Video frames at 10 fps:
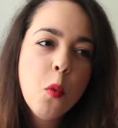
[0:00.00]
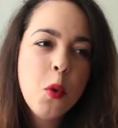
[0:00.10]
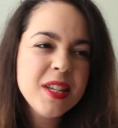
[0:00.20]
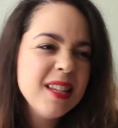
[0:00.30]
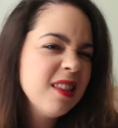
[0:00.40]

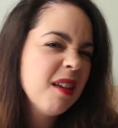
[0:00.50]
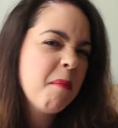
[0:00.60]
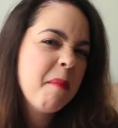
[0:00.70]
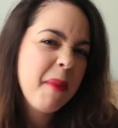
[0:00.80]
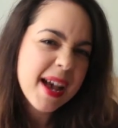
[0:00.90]
wasn't
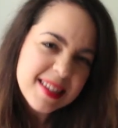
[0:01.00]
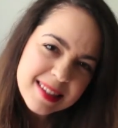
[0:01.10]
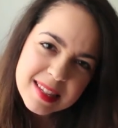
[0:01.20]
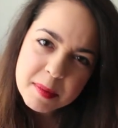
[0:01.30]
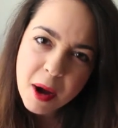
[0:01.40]
the
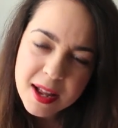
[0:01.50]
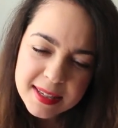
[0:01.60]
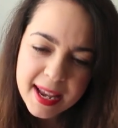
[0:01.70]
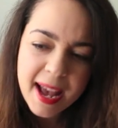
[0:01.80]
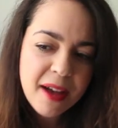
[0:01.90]
best
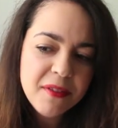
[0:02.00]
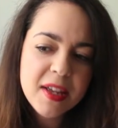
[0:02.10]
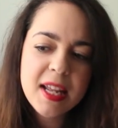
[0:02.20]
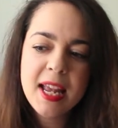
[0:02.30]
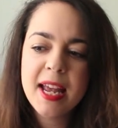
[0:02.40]
spot to have
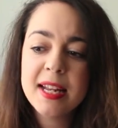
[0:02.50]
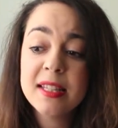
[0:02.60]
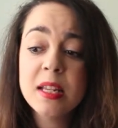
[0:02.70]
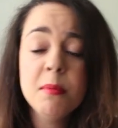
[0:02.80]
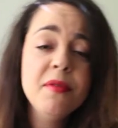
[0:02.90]
it, and
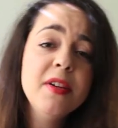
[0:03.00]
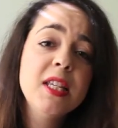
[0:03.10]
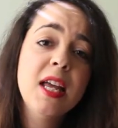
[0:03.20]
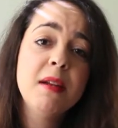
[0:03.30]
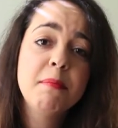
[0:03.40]
some of
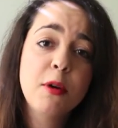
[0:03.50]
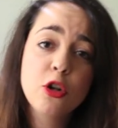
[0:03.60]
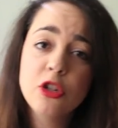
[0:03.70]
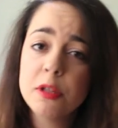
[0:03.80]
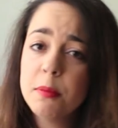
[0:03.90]
us had
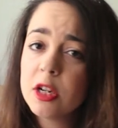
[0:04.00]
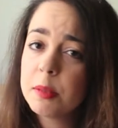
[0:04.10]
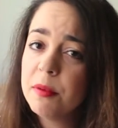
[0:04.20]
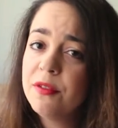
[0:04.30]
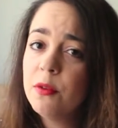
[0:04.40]
purchased
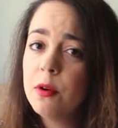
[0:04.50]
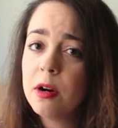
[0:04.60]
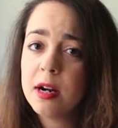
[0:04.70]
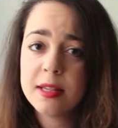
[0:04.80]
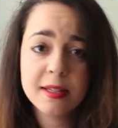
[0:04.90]
books
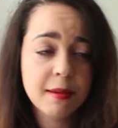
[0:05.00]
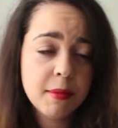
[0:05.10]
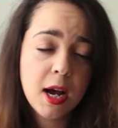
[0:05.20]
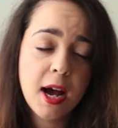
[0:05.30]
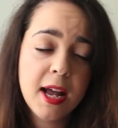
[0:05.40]
before and
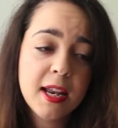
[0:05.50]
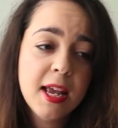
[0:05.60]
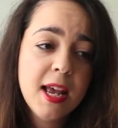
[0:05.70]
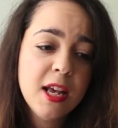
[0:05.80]
some not,